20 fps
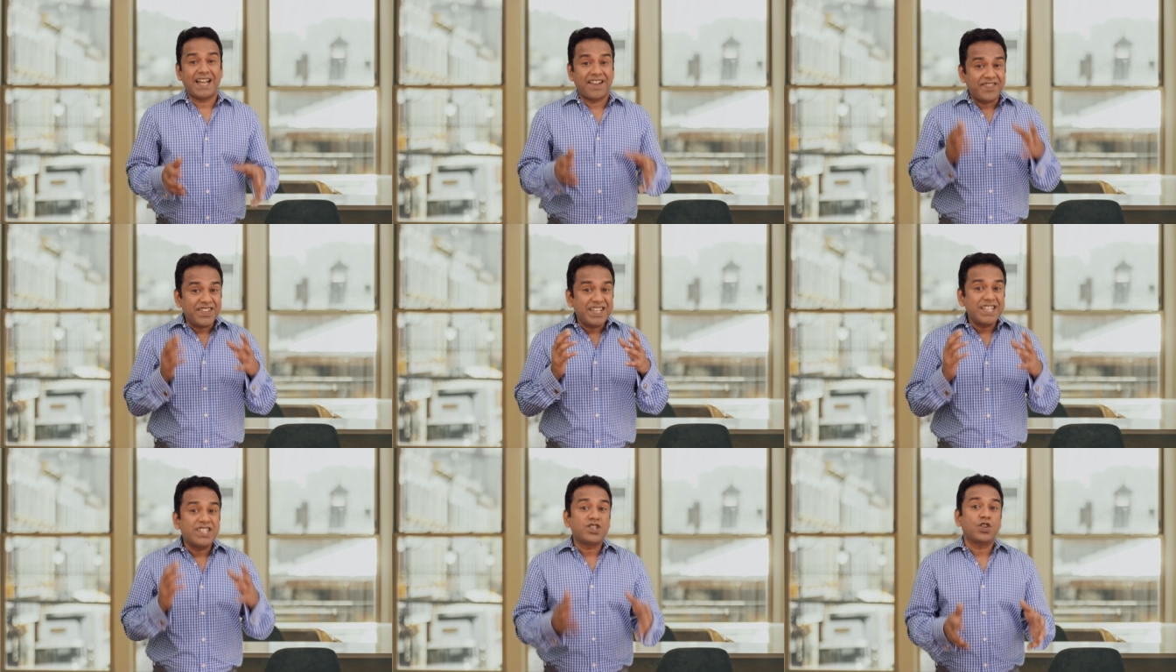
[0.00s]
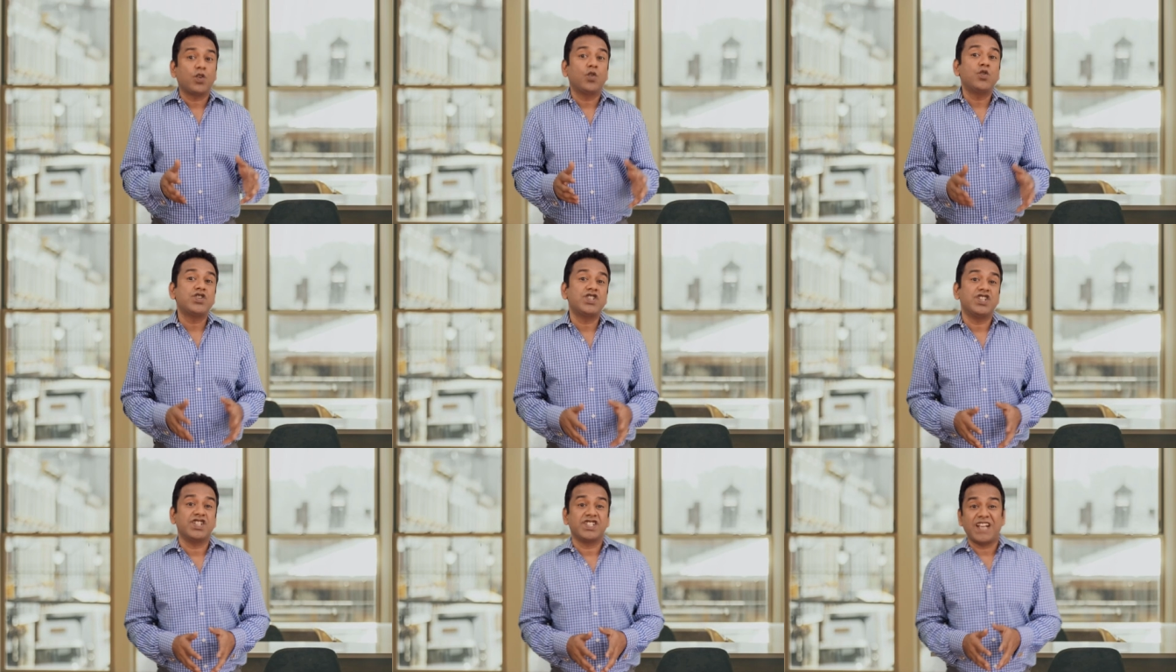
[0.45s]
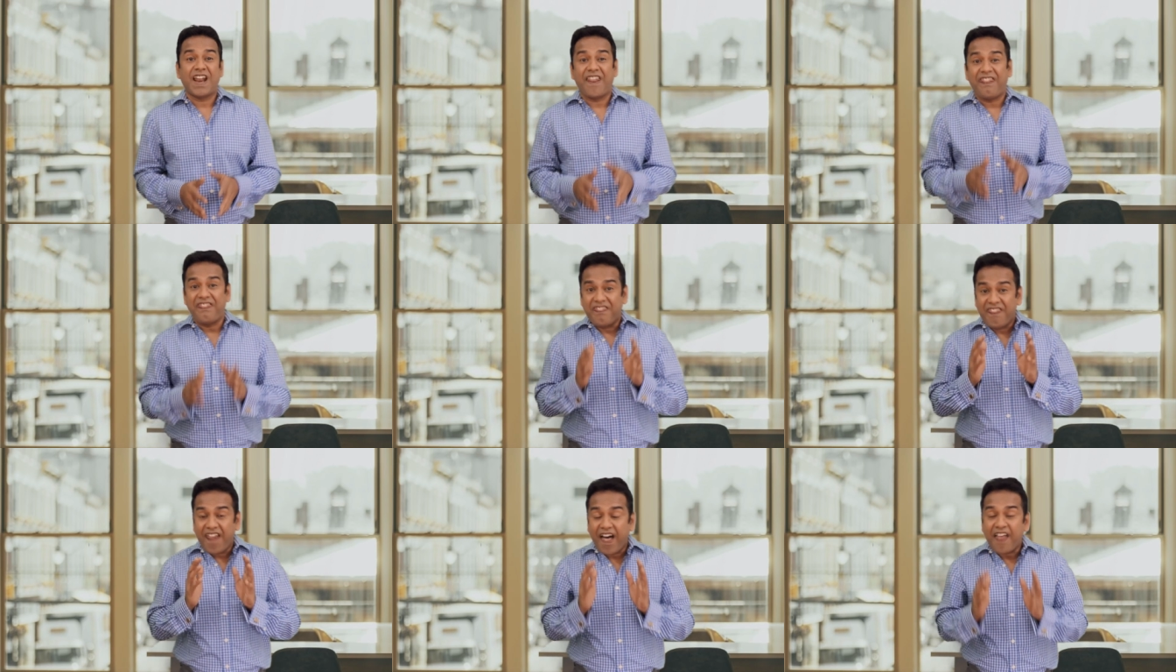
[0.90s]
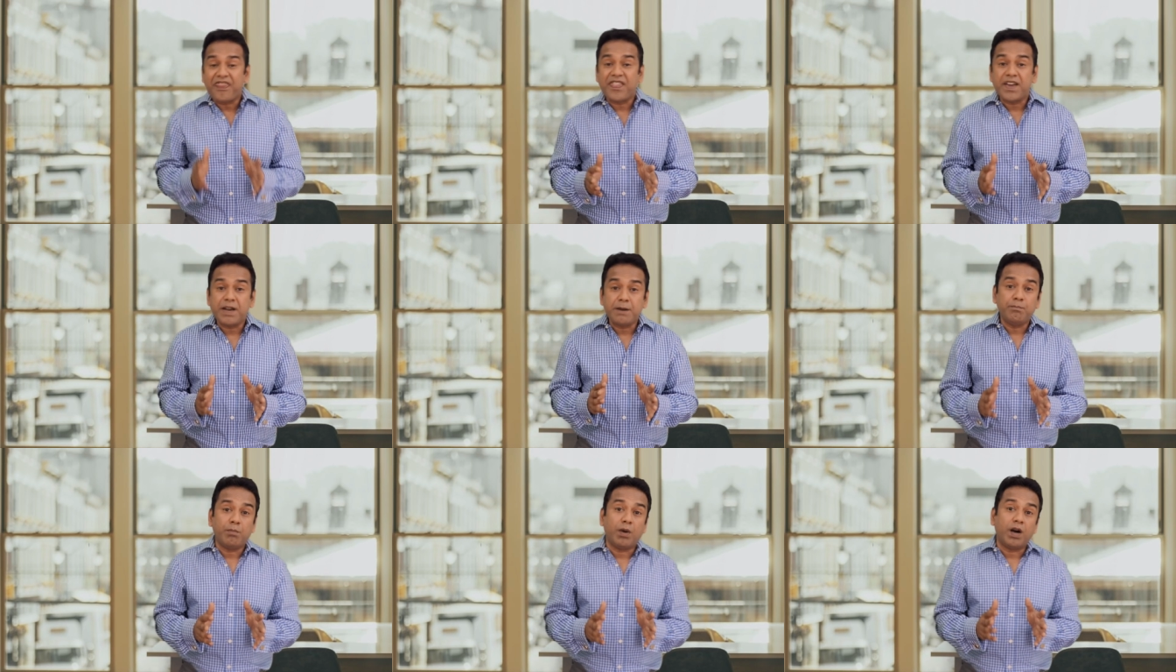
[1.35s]
and these solutions are
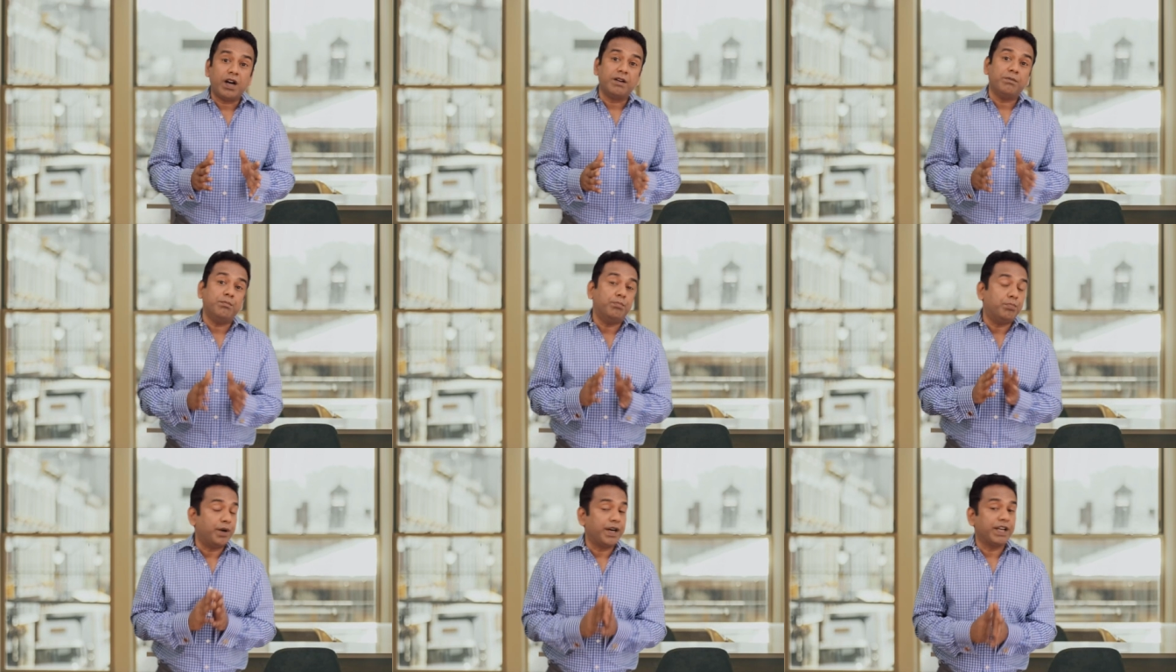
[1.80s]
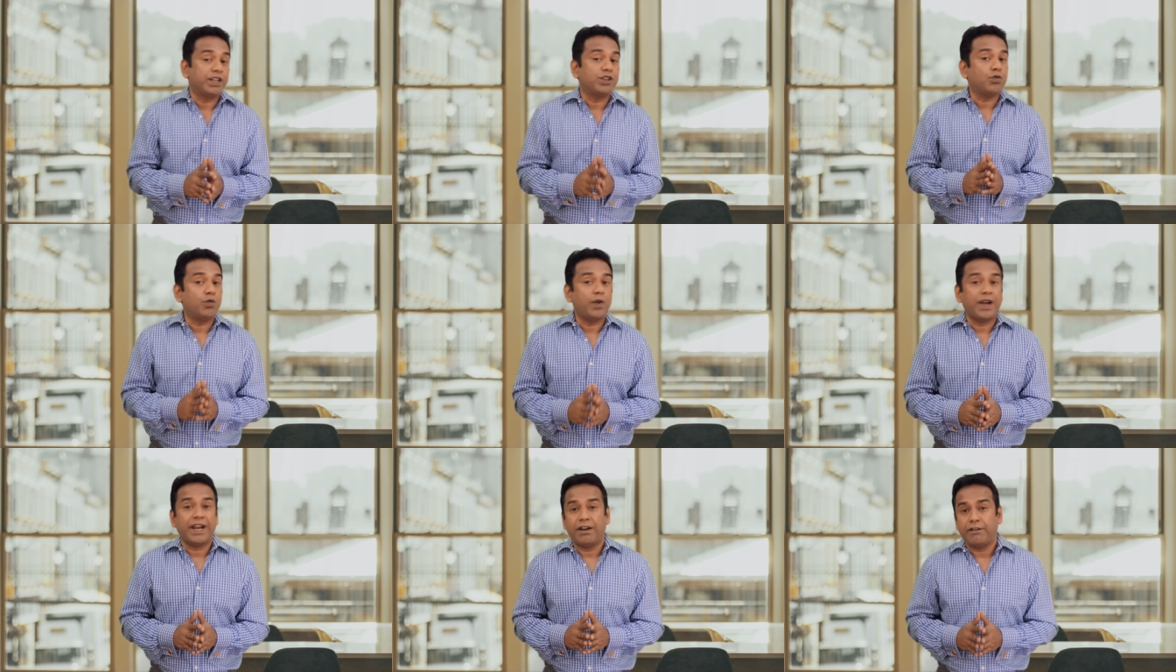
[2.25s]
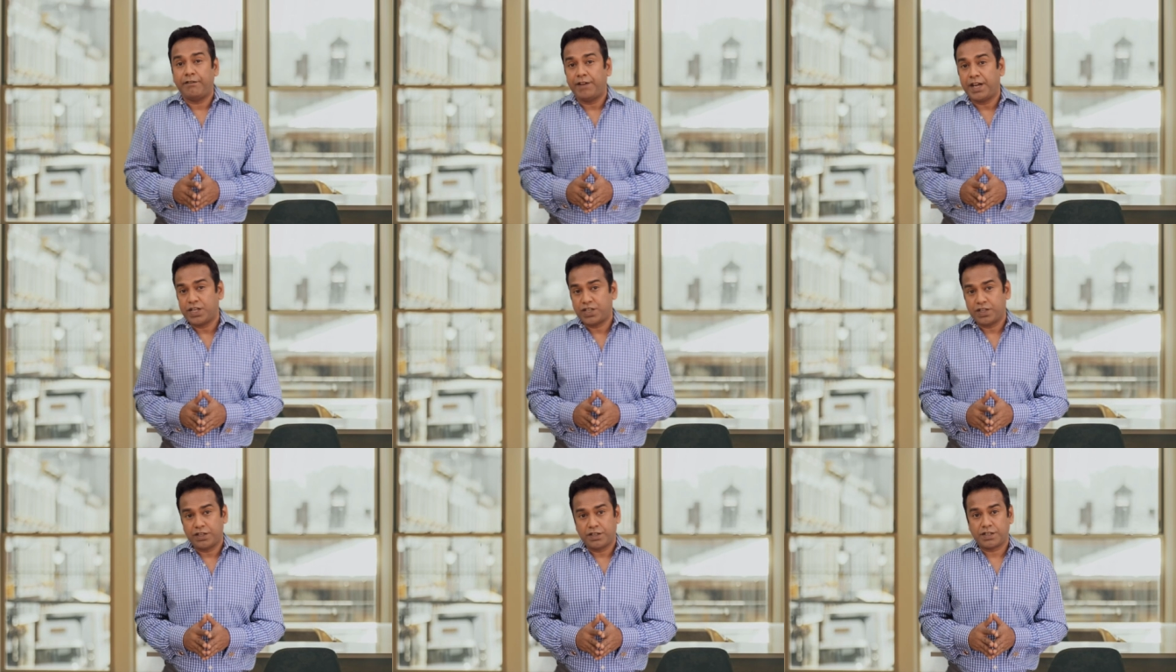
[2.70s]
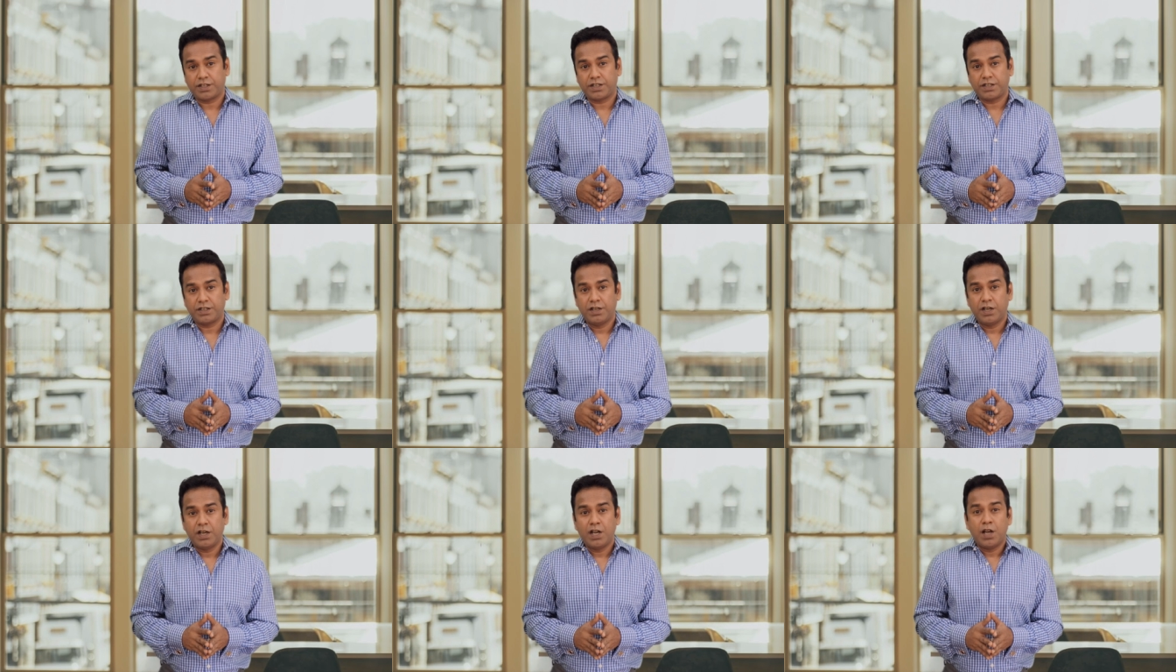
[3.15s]
nothing but breakthrough innovations.